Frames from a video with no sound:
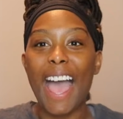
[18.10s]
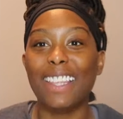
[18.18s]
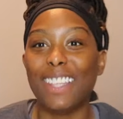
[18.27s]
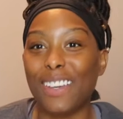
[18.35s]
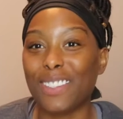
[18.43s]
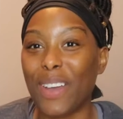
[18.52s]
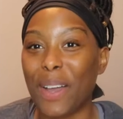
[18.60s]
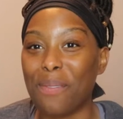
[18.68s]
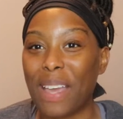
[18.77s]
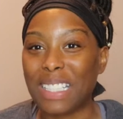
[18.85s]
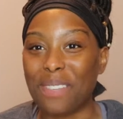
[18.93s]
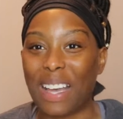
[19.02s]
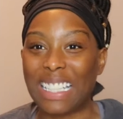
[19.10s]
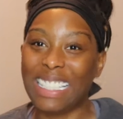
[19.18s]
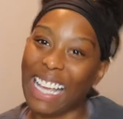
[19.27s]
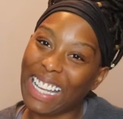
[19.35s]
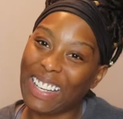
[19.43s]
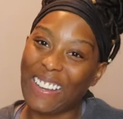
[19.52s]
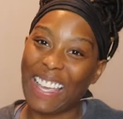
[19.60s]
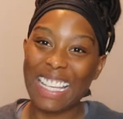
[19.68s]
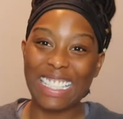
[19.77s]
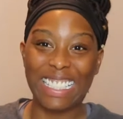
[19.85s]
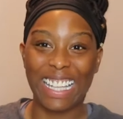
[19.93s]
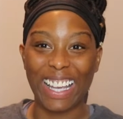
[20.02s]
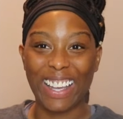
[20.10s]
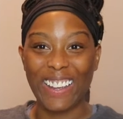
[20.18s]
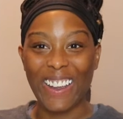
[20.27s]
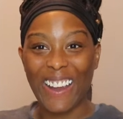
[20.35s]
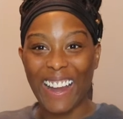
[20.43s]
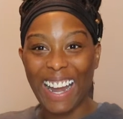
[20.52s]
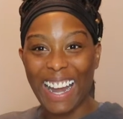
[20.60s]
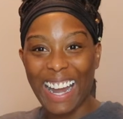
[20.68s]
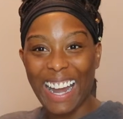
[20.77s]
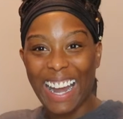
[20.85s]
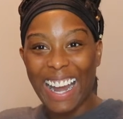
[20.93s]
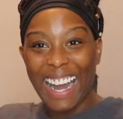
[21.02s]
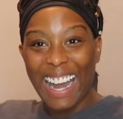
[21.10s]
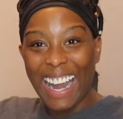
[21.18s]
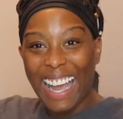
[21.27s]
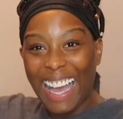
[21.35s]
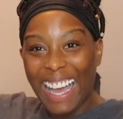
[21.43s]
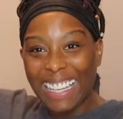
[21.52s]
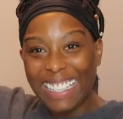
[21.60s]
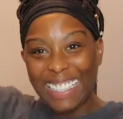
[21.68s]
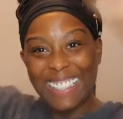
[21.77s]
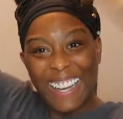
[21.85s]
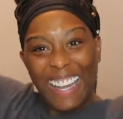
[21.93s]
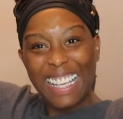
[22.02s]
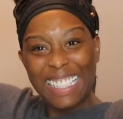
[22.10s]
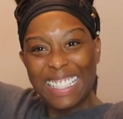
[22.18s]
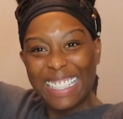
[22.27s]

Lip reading: loves, welcome back to my channel. It's your girl Chrissy